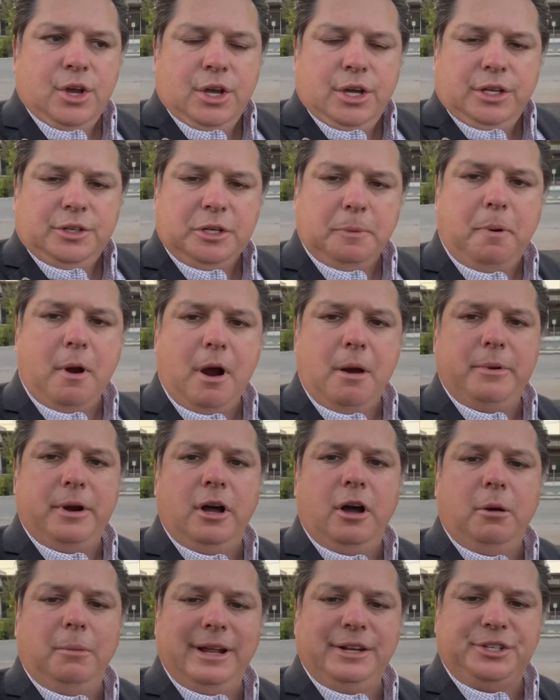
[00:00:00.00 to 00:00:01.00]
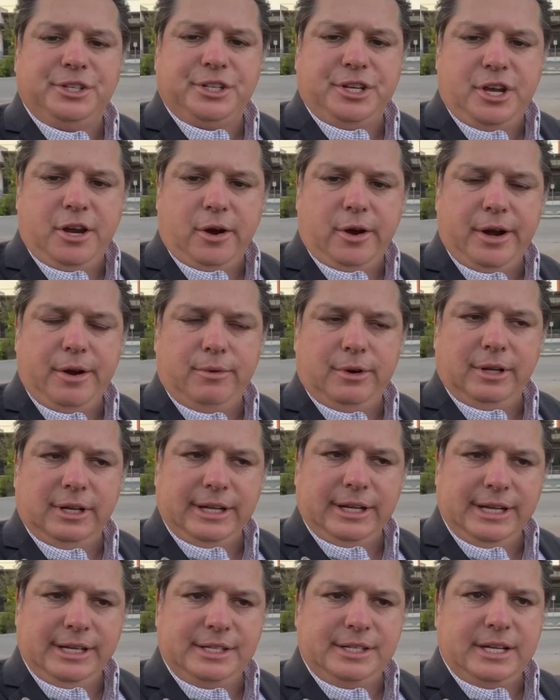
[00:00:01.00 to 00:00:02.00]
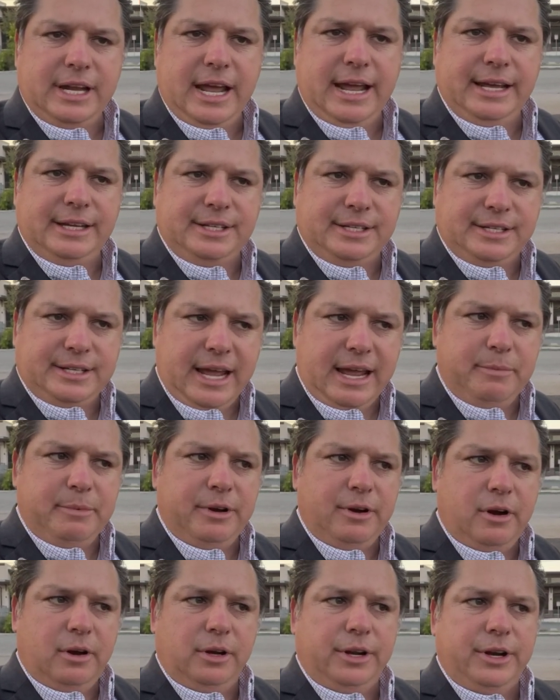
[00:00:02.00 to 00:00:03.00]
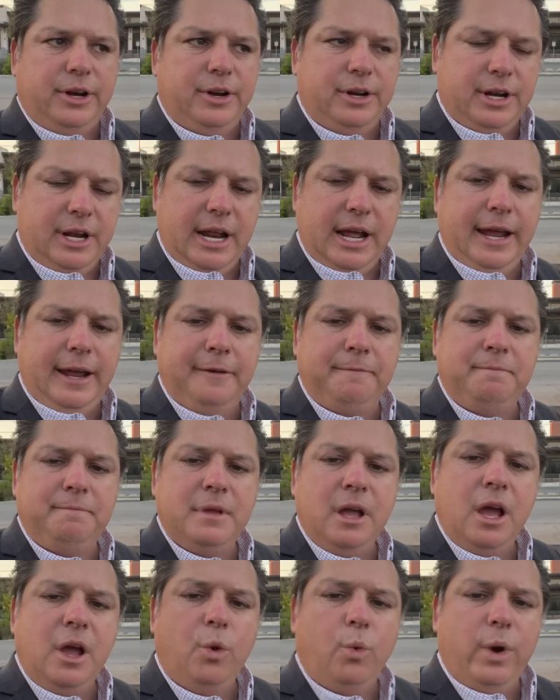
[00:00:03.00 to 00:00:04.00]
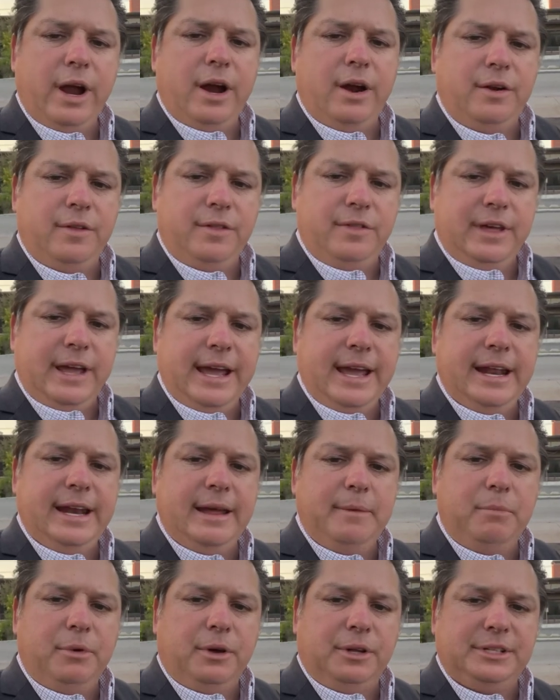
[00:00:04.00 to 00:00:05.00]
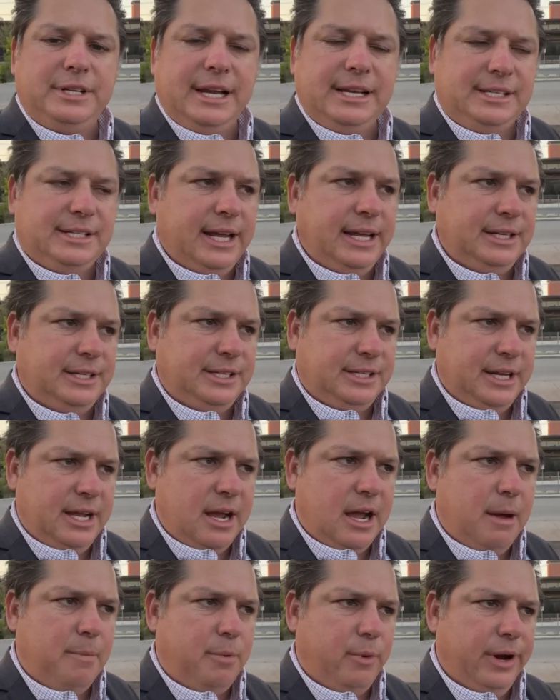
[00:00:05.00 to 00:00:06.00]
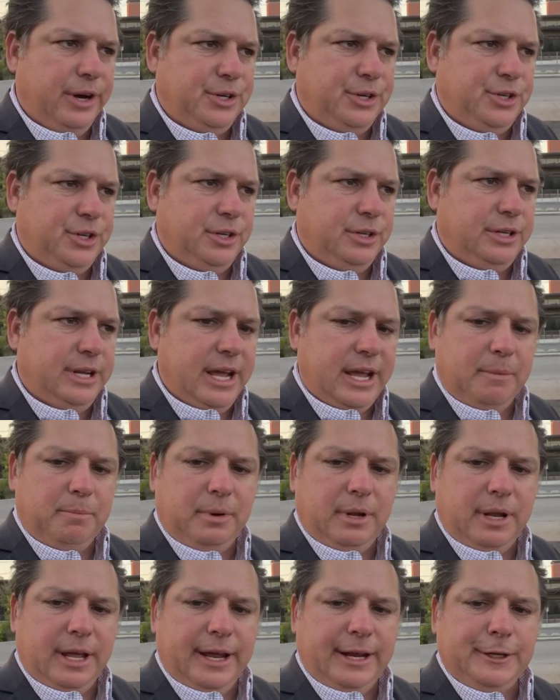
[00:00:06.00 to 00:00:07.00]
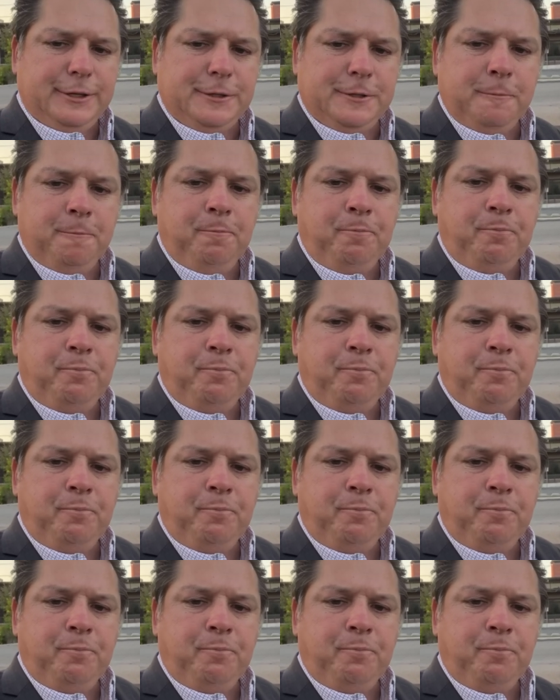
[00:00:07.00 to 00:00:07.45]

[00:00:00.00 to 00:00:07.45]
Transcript: Department of Homeland Security released a statement earlier today where they had a multi-state sting operation taking place